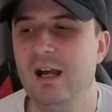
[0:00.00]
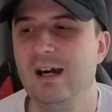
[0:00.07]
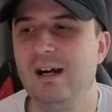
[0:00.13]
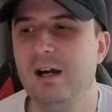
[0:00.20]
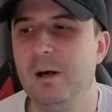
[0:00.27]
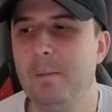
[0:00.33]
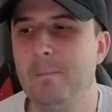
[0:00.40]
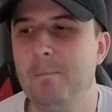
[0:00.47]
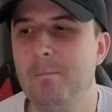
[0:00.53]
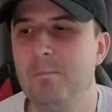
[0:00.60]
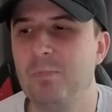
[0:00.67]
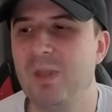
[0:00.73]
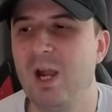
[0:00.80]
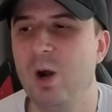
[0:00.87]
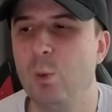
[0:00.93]

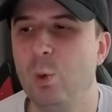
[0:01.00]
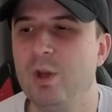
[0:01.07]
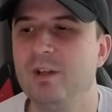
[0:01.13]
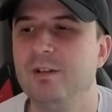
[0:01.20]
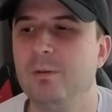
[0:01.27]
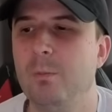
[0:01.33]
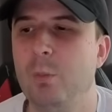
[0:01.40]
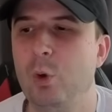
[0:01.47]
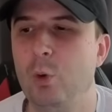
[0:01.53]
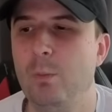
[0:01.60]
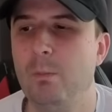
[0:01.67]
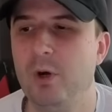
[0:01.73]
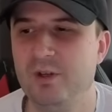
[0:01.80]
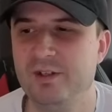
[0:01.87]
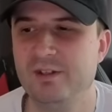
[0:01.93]
I wanted a more
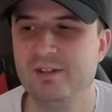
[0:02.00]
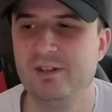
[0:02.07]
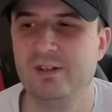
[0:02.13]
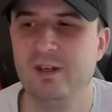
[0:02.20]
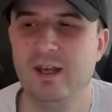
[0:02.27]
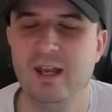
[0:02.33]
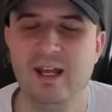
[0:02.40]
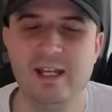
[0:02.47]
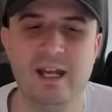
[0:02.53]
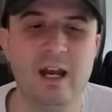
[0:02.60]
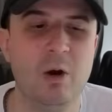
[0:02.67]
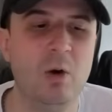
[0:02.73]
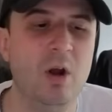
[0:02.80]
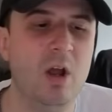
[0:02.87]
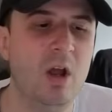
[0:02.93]
modest
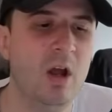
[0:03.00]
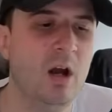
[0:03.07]
layout.